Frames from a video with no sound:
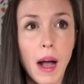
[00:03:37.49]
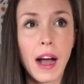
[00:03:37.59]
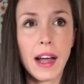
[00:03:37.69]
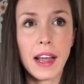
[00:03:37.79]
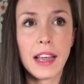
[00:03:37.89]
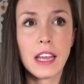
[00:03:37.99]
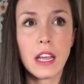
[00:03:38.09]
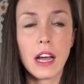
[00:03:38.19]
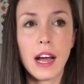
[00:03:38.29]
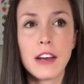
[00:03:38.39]
I
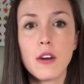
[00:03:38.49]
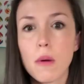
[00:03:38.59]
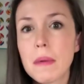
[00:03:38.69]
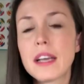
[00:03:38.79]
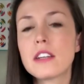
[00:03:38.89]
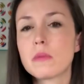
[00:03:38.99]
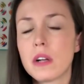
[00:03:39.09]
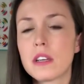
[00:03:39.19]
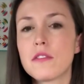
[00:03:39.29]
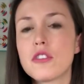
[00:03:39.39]
I know my kids
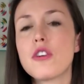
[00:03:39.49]
well enough